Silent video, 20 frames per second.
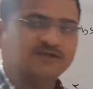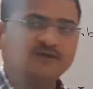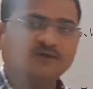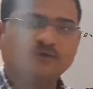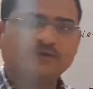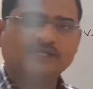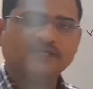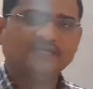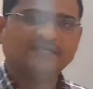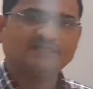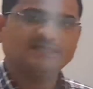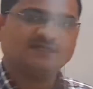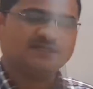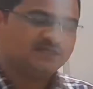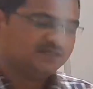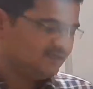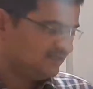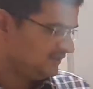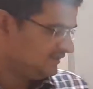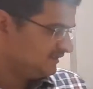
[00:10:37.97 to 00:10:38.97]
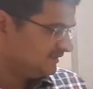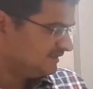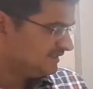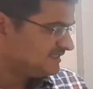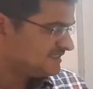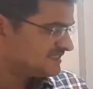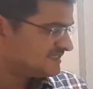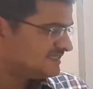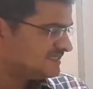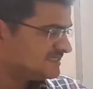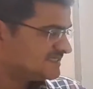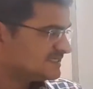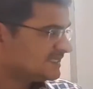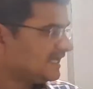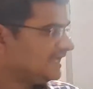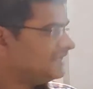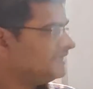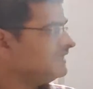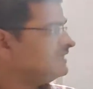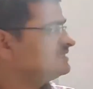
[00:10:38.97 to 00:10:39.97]
Okay, this is
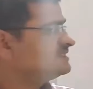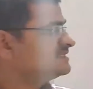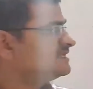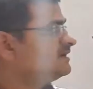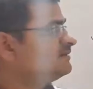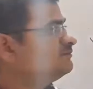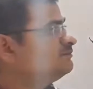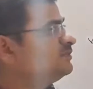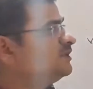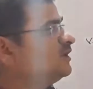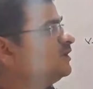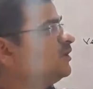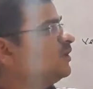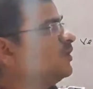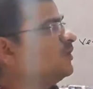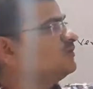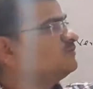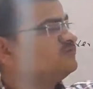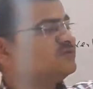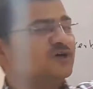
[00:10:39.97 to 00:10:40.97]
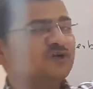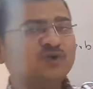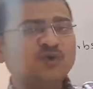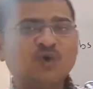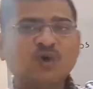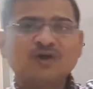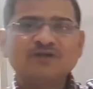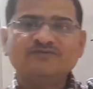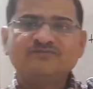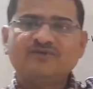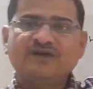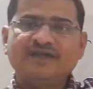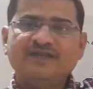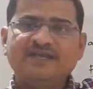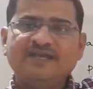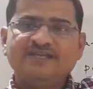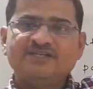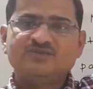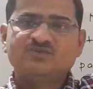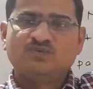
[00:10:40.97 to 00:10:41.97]
an example of a
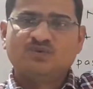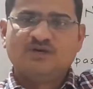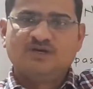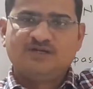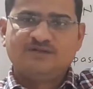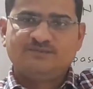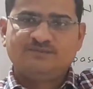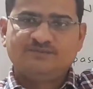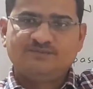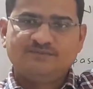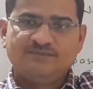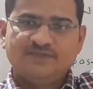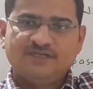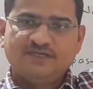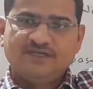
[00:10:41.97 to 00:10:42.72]
non-finite verb.